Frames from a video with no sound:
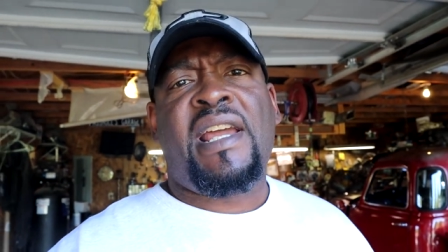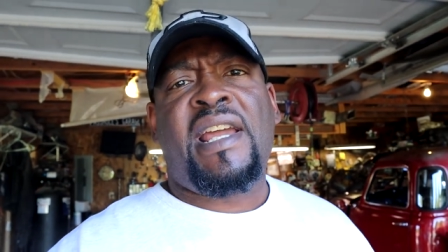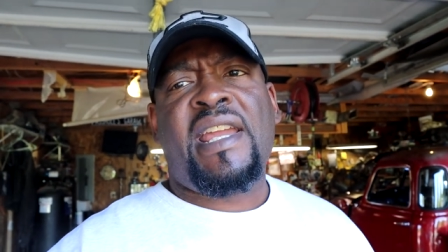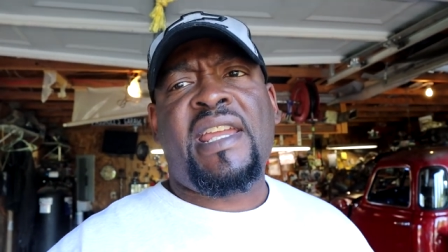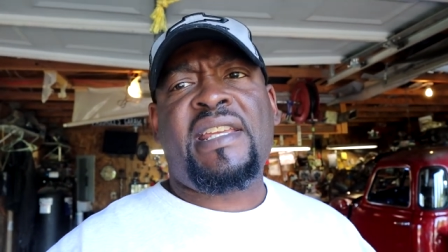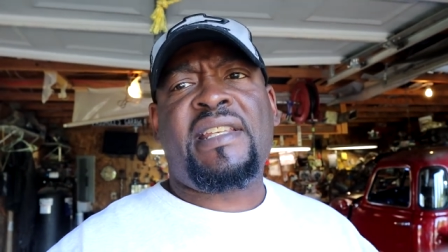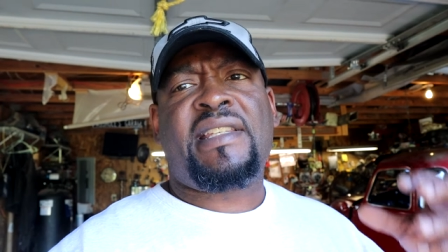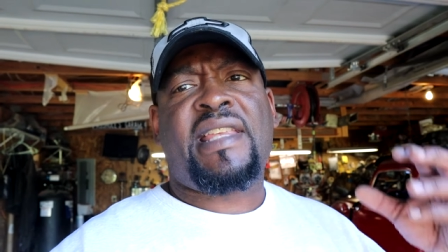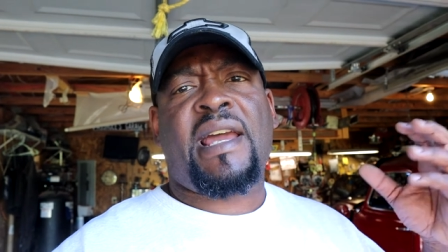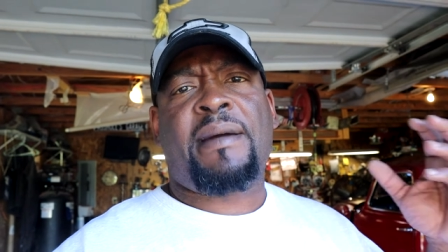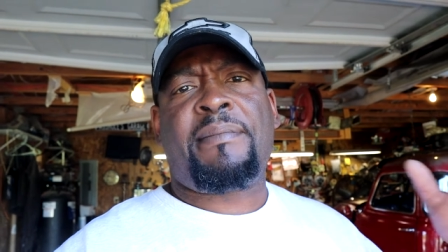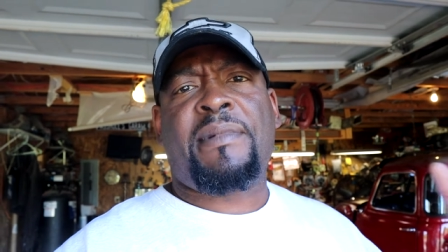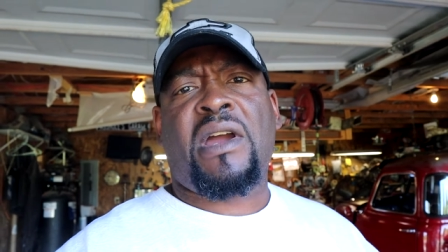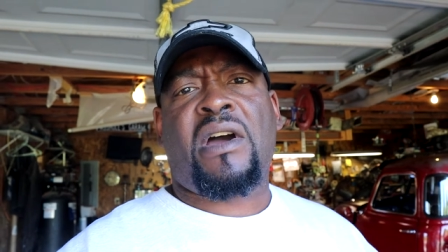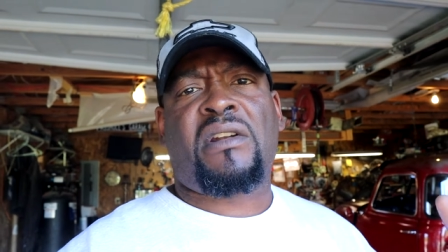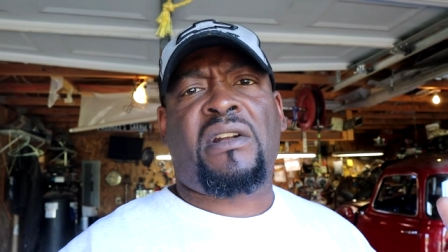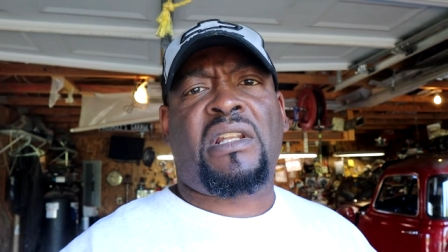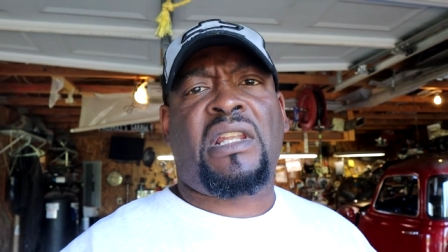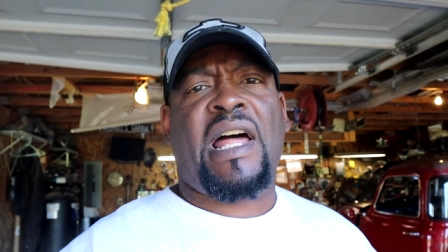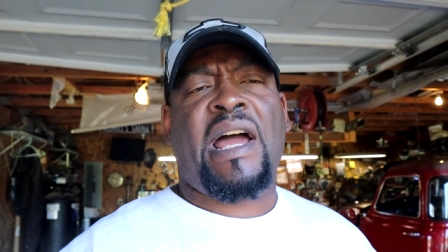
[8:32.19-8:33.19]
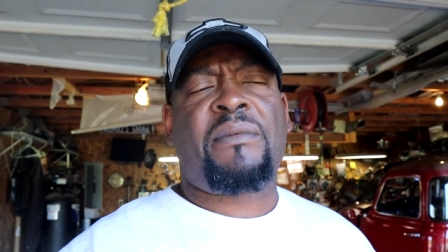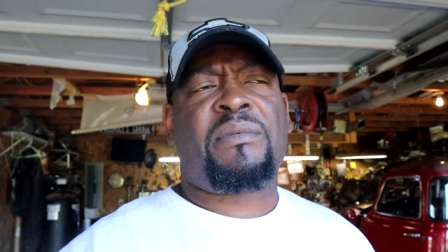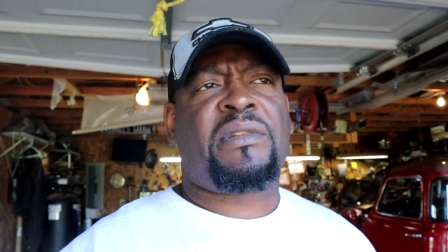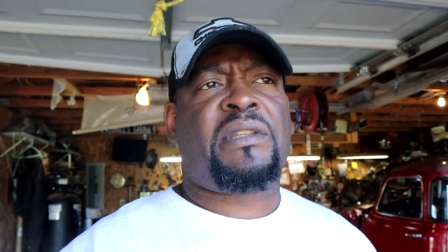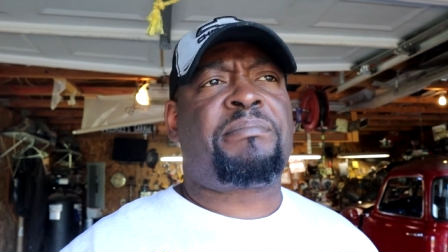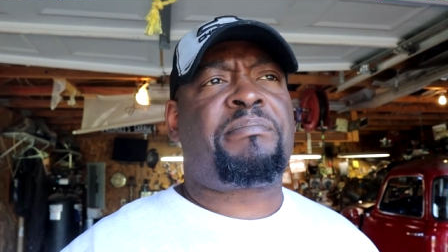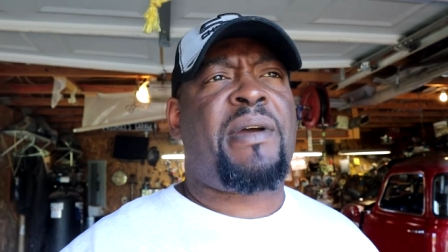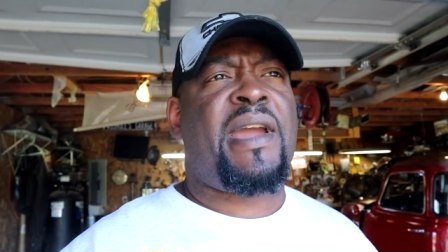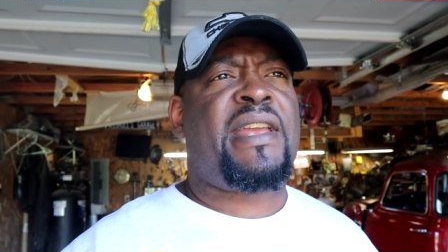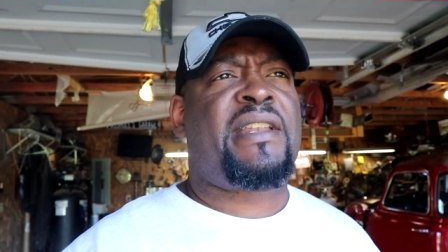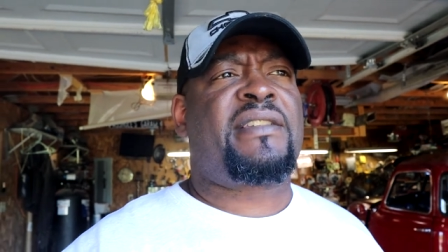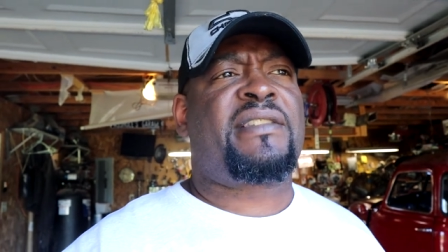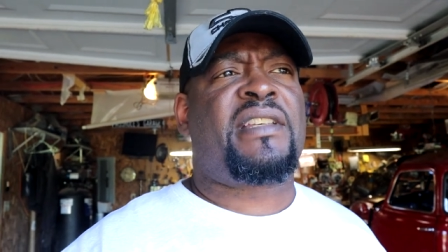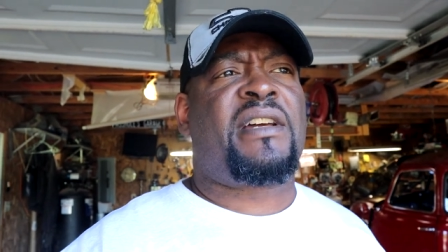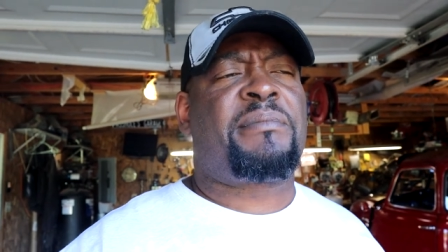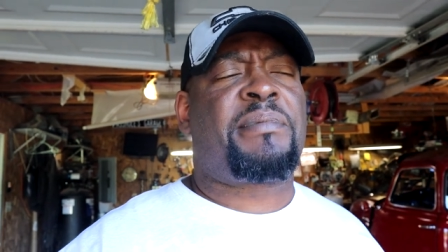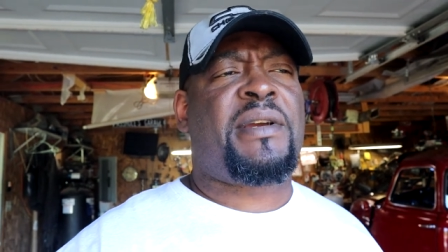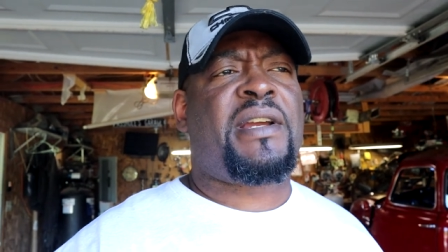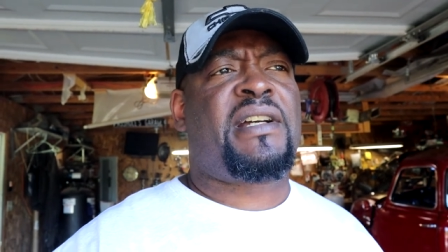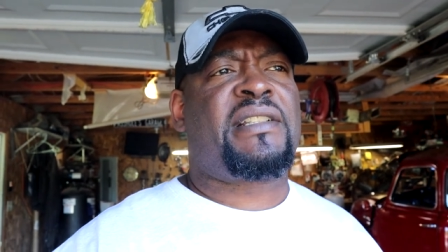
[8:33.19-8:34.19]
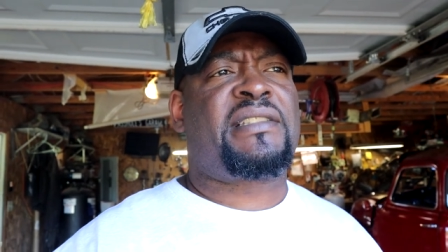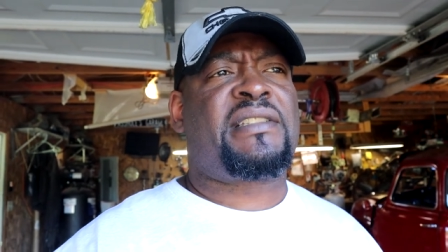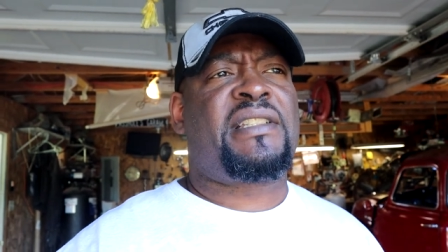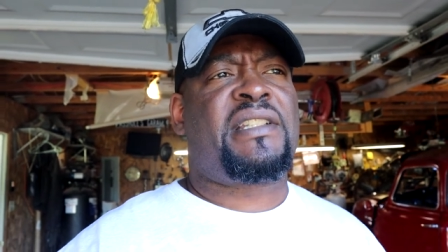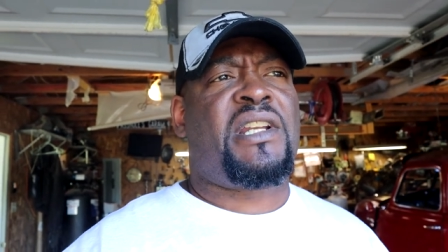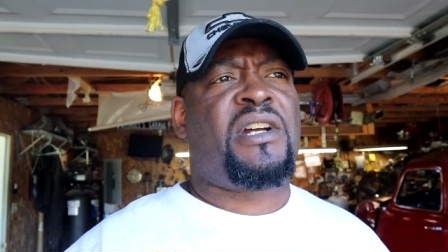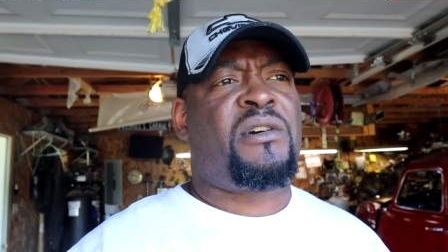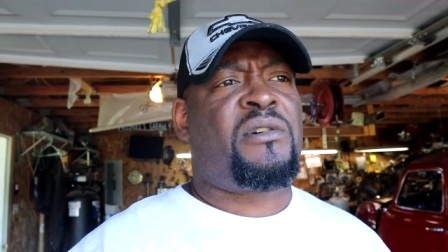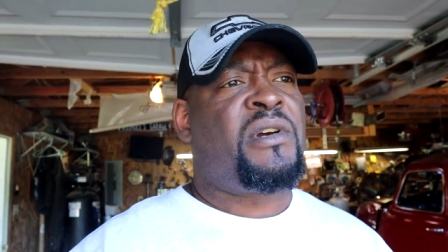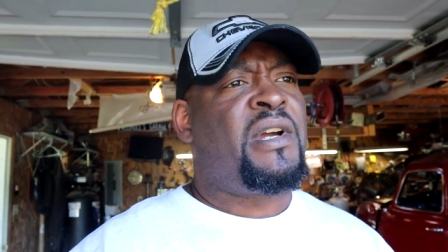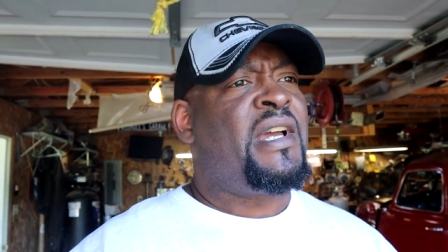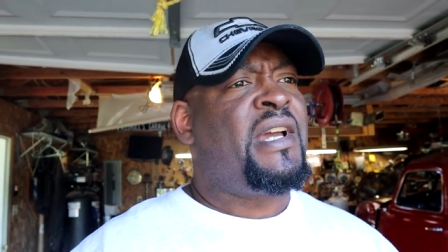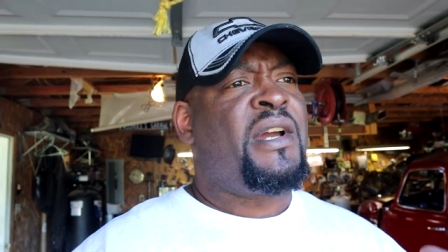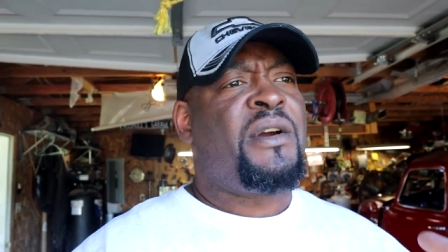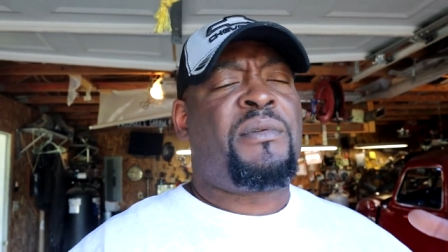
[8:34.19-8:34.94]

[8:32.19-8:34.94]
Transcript: he's helped me out a lot with the paint and stuff because you know